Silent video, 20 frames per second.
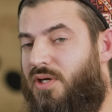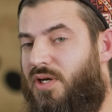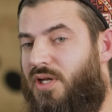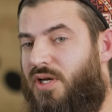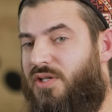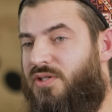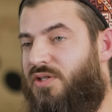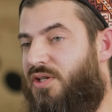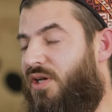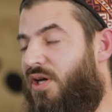
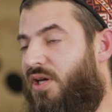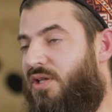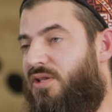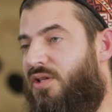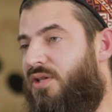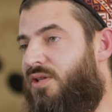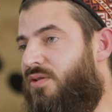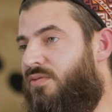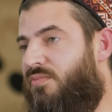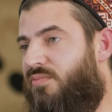And I say, I
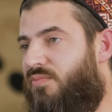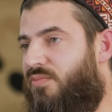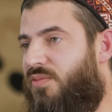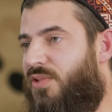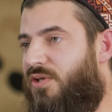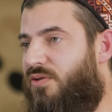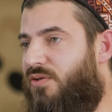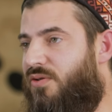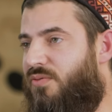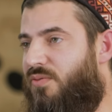didn't
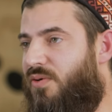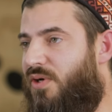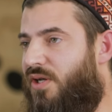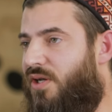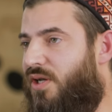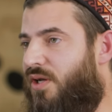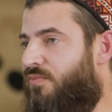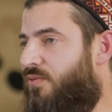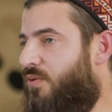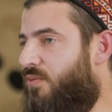because where I
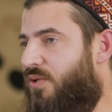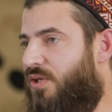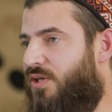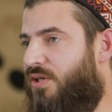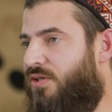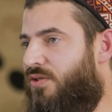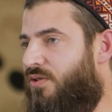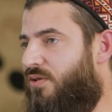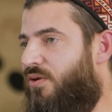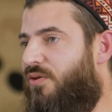come from,
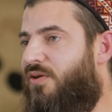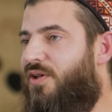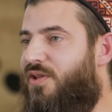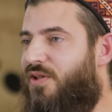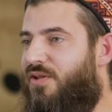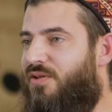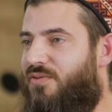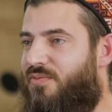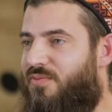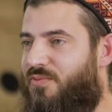there is no
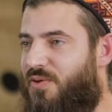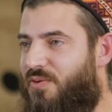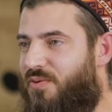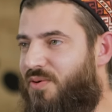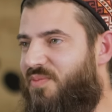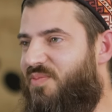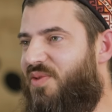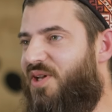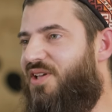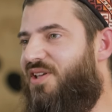Adhan. We
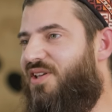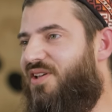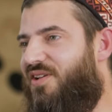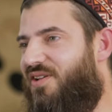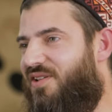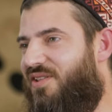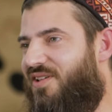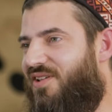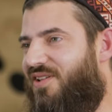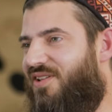were making
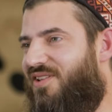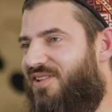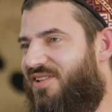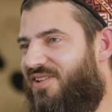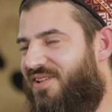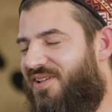Adhan.